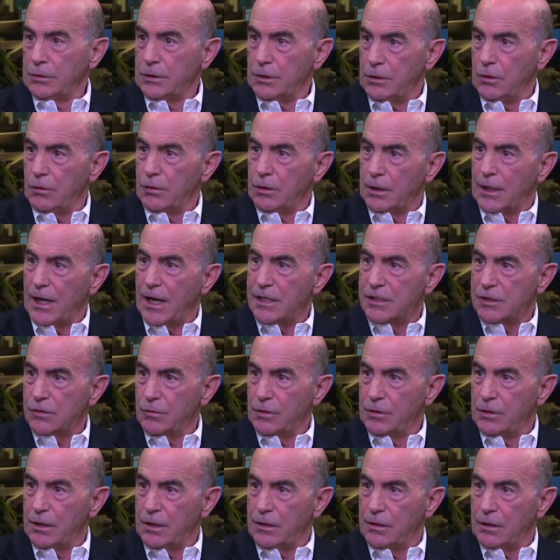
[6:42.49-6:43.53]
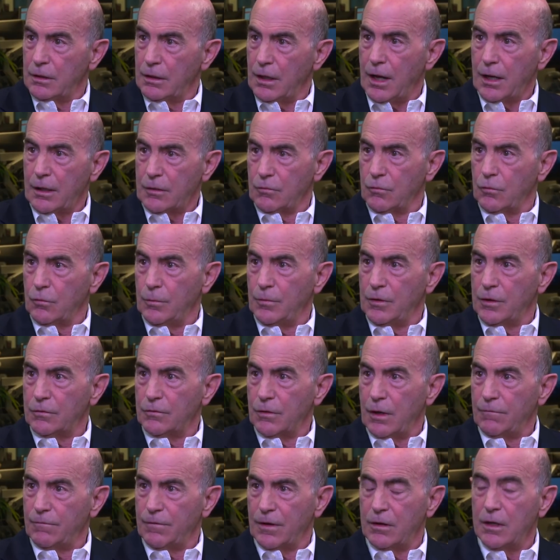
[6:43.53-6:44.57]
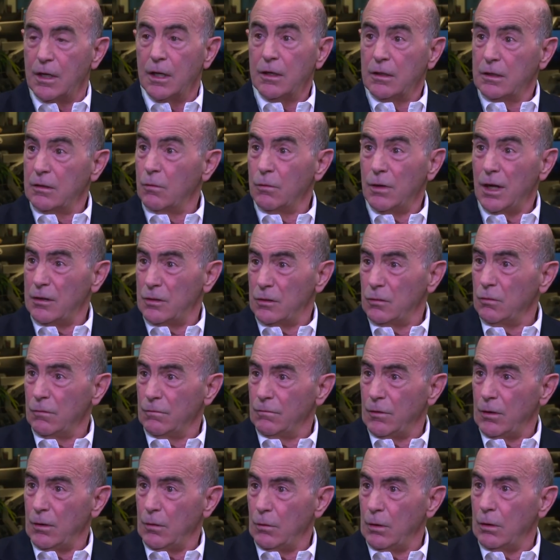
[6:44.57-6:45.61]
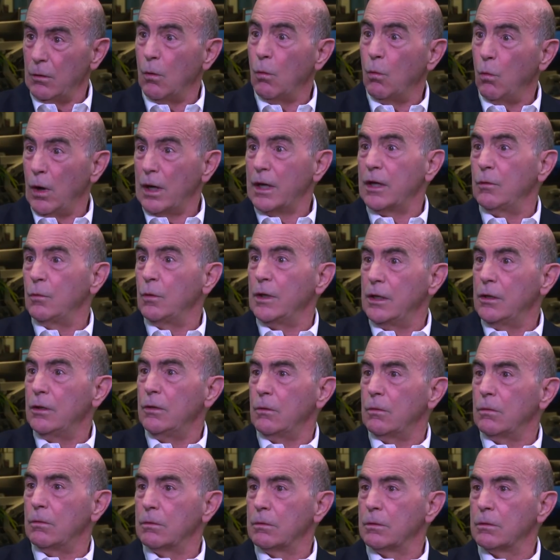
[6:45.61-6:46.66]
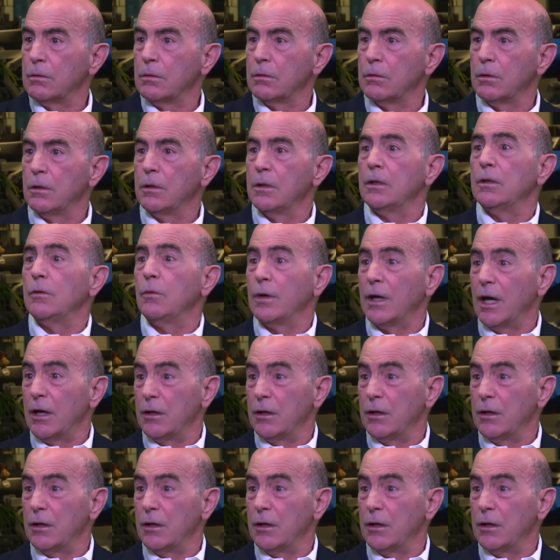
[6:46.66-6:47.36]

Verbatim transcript: You know, you guys are in, in the locker room and they're trying to figure, you know, we're not doing very well. What can we do? No, exactly. We